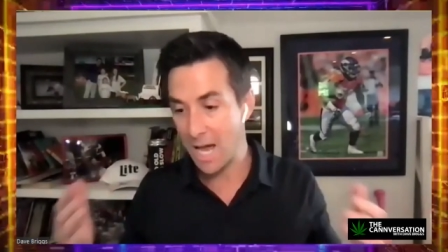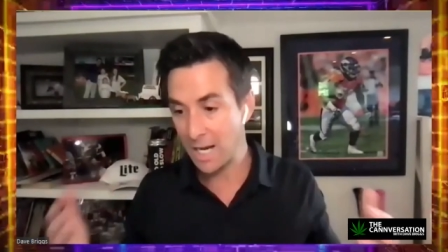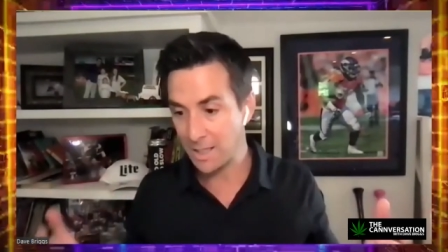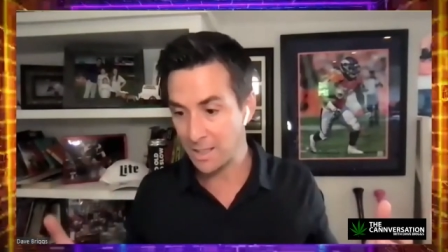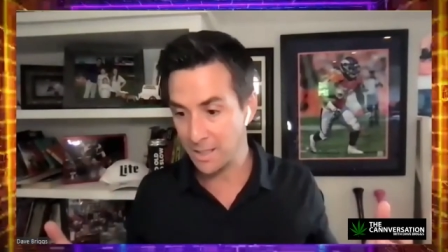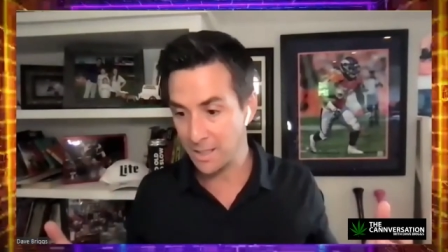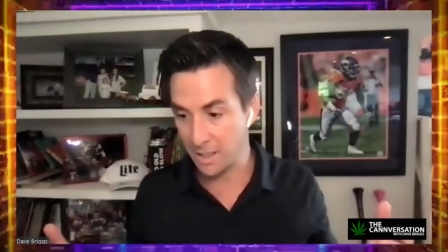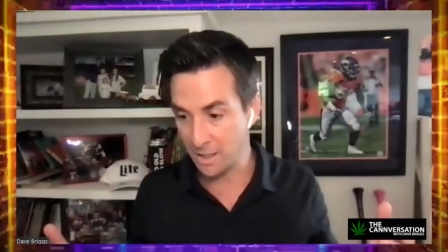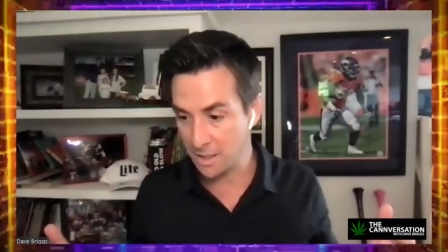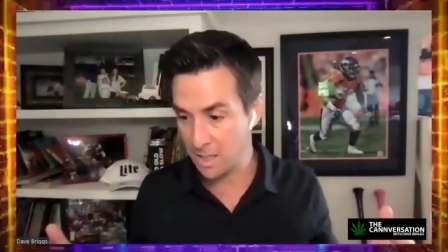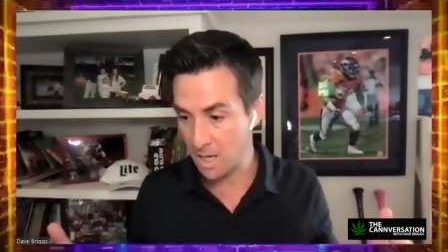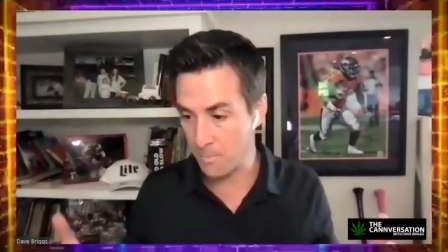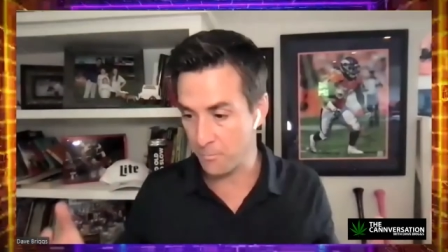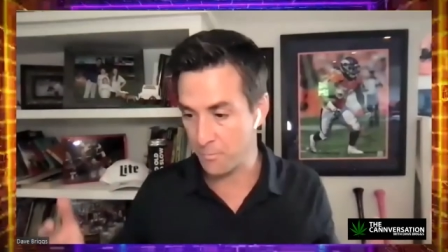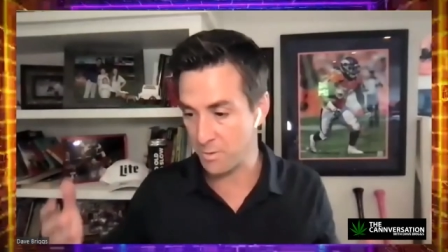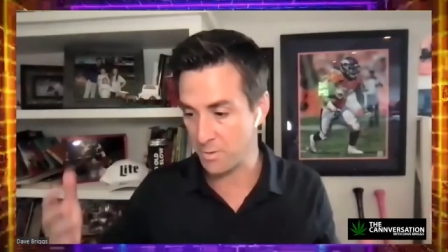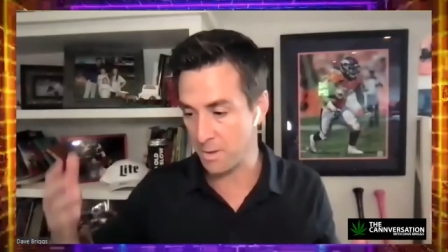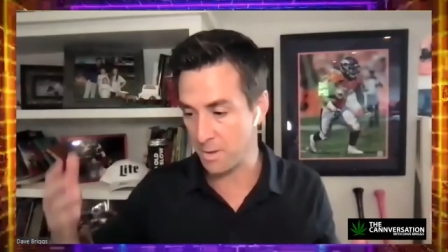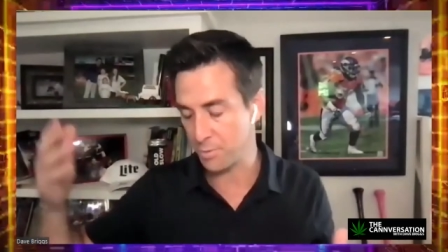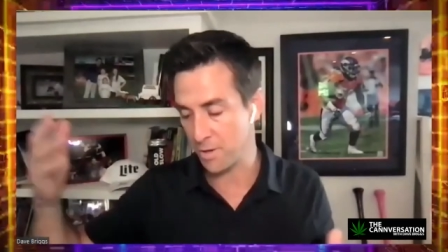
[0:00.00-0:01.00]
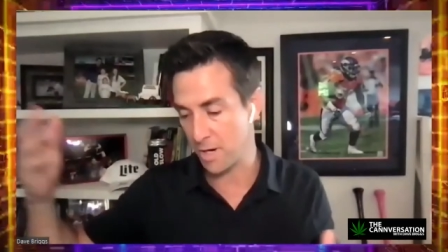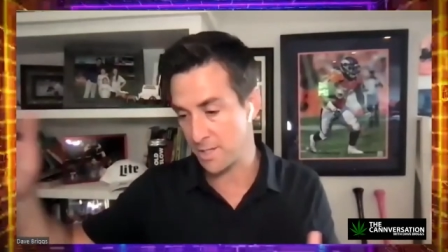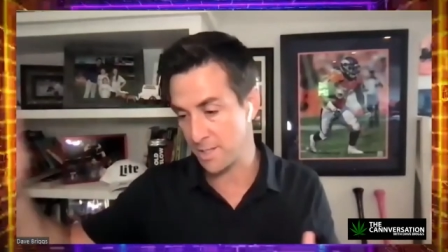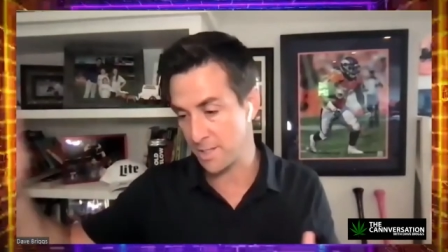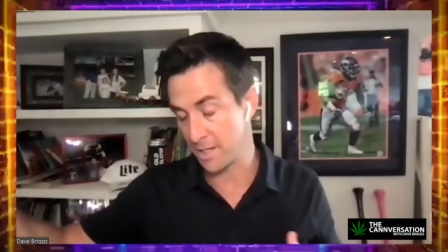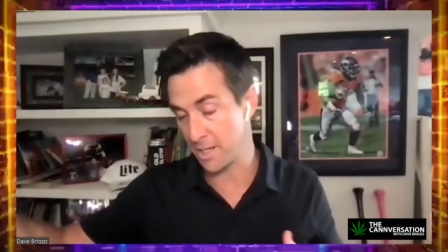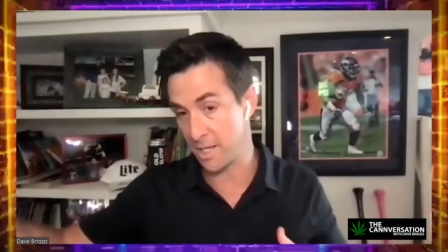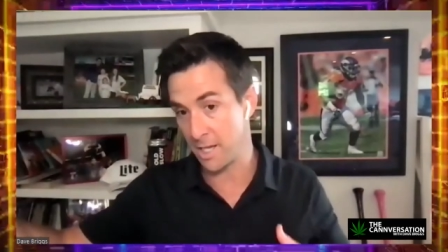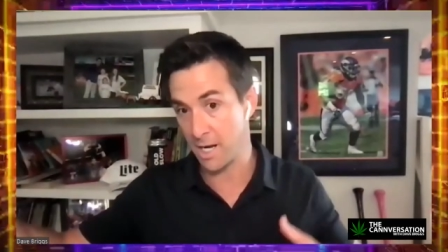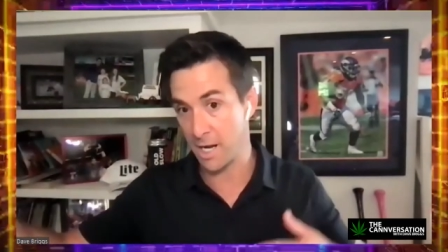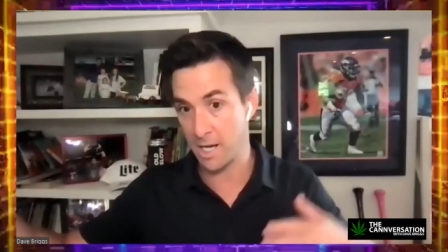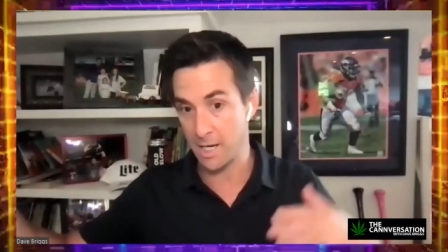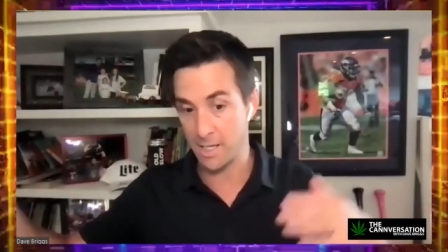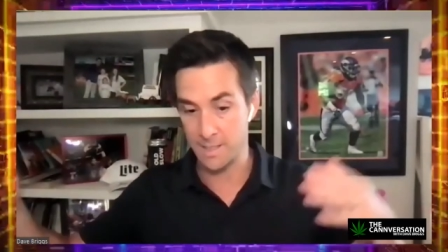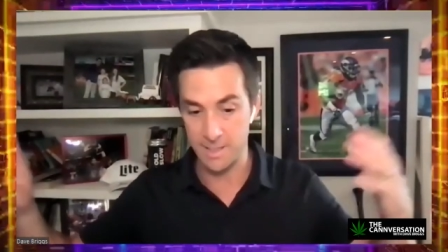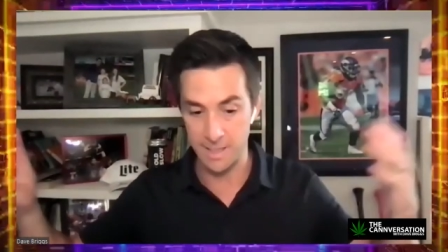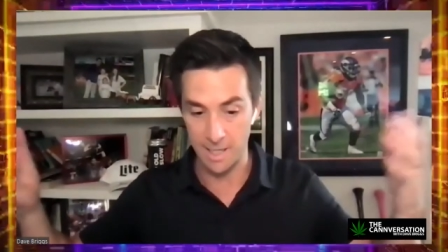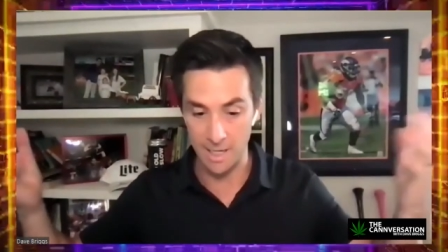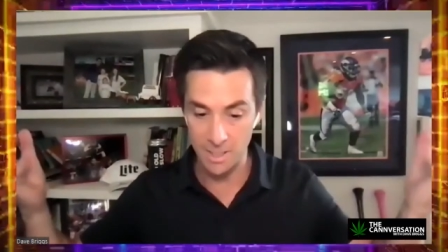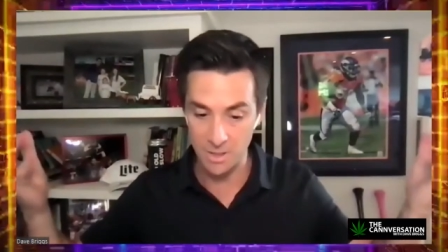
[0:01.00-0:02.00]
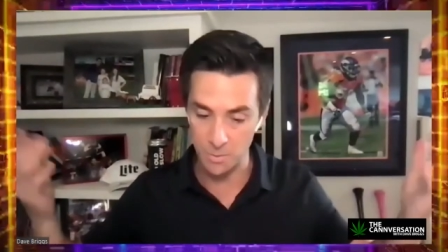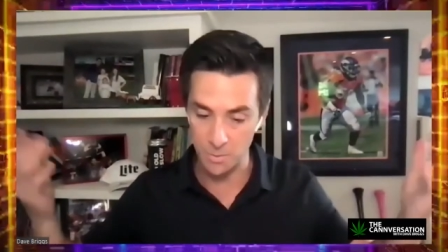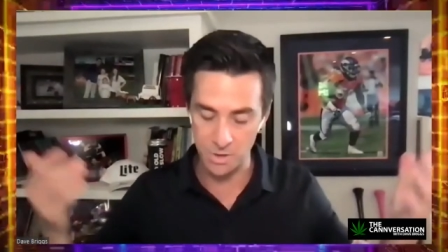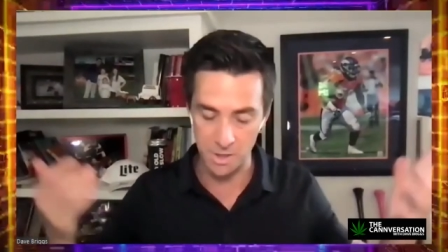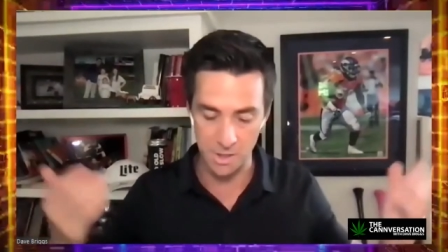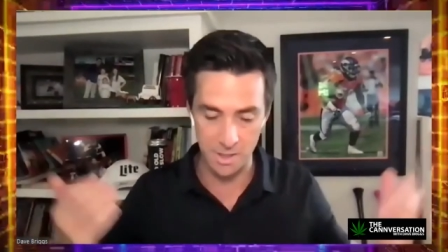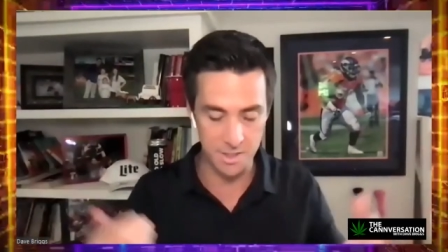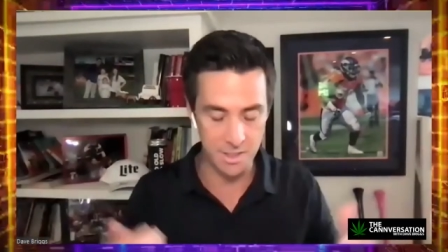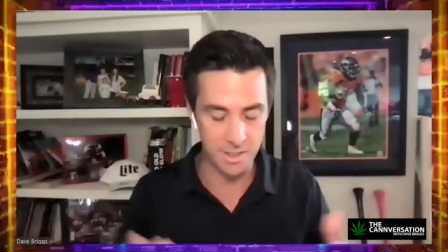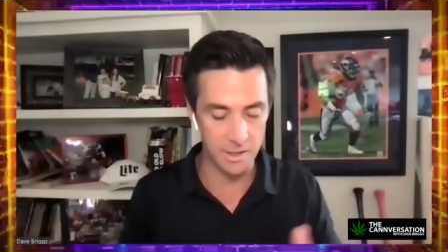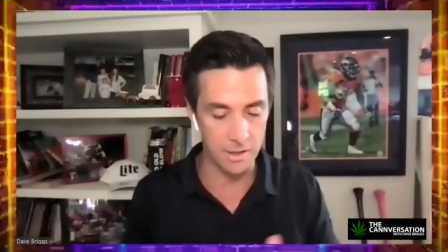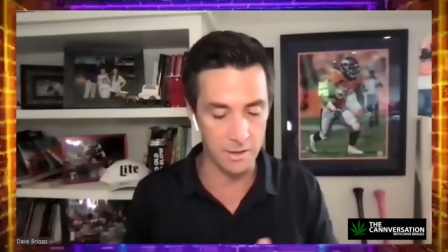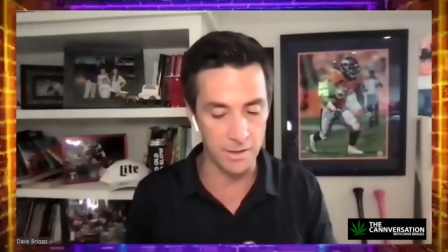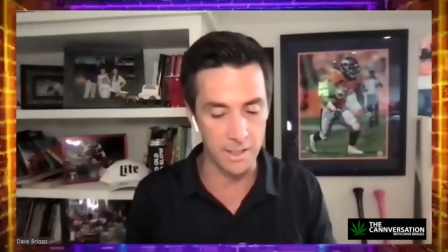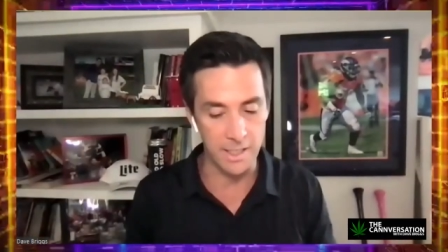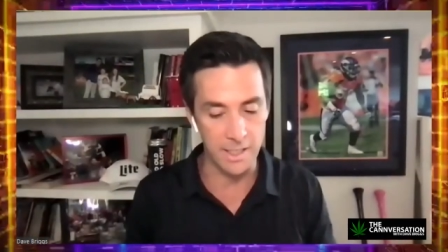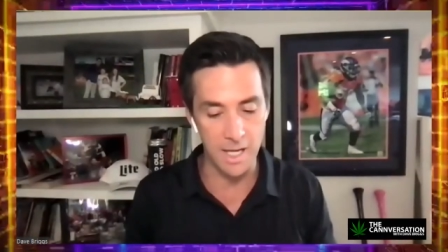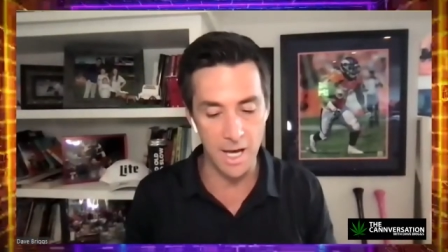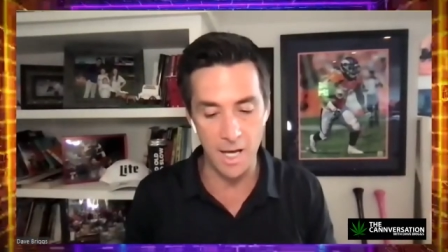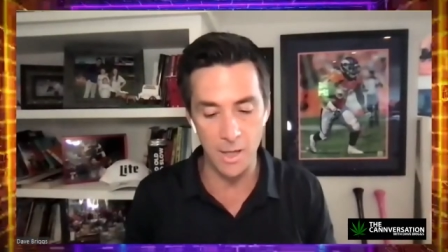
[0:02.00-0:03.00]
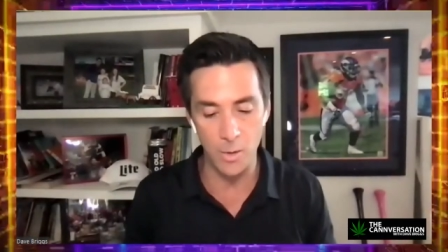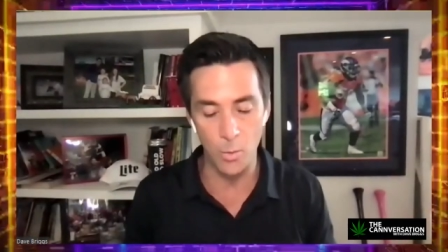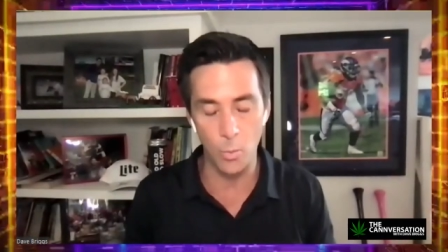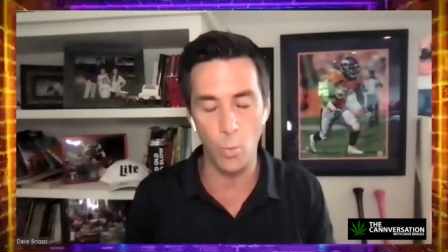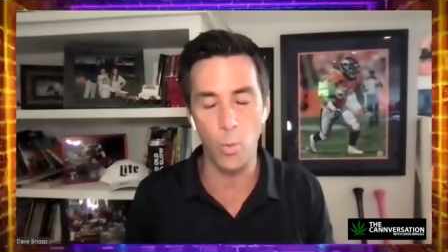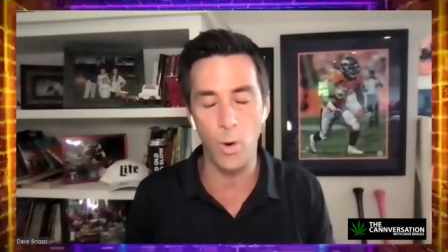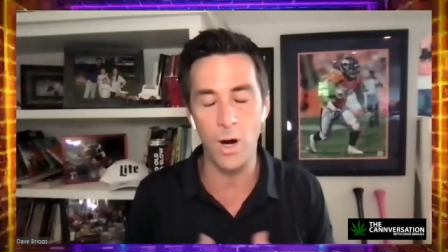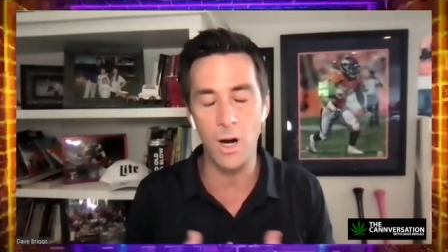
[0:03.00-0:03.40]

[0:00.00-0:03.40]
not going to come from the president of the United States, which it is clearly not,